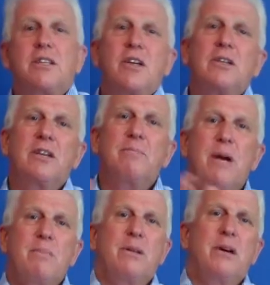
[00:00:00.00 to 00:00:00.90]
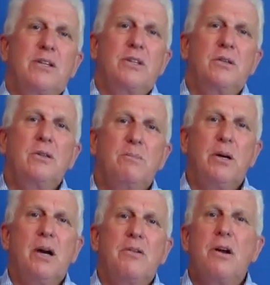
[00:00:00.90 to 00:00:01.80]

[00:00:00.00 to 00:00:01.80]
that don't give people like you, the buyer,